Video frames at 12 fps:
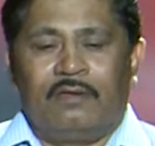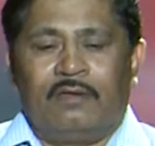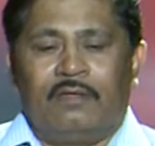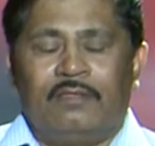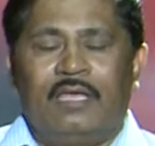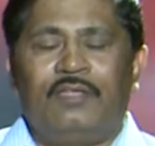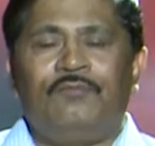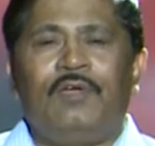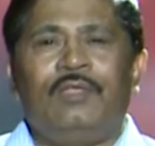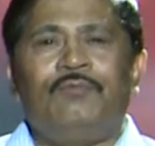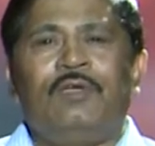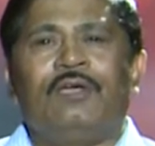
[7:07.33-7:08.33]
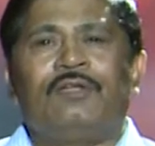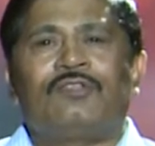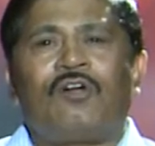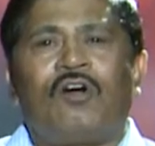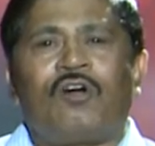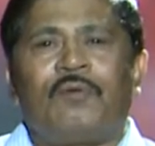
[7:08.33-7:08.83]
Then when we
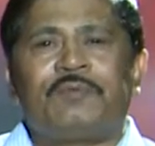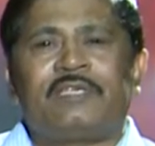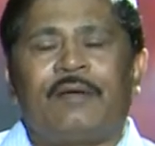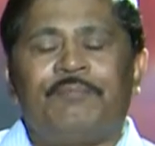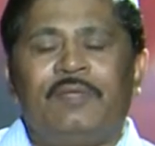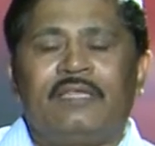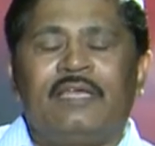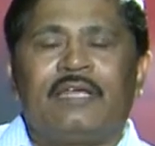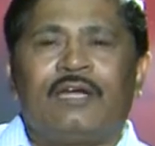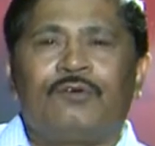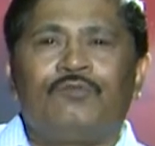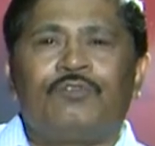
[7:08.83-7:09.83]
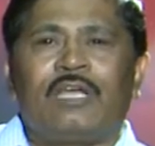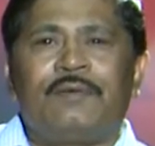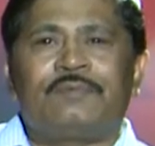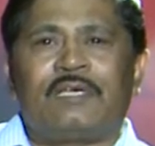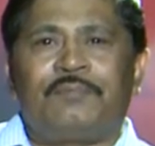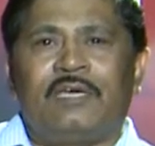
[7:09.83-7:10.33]
talk of sampling, there are two
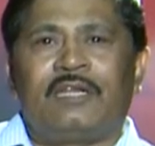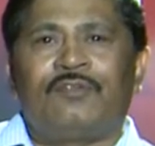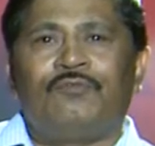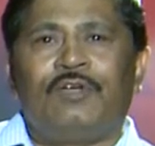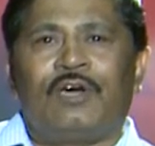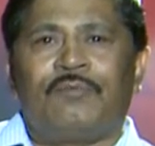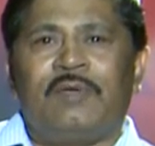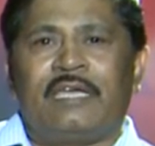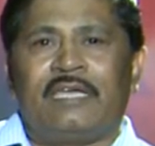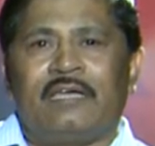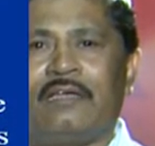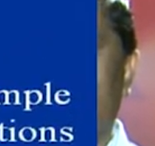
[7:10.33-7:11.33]
types of error we are making.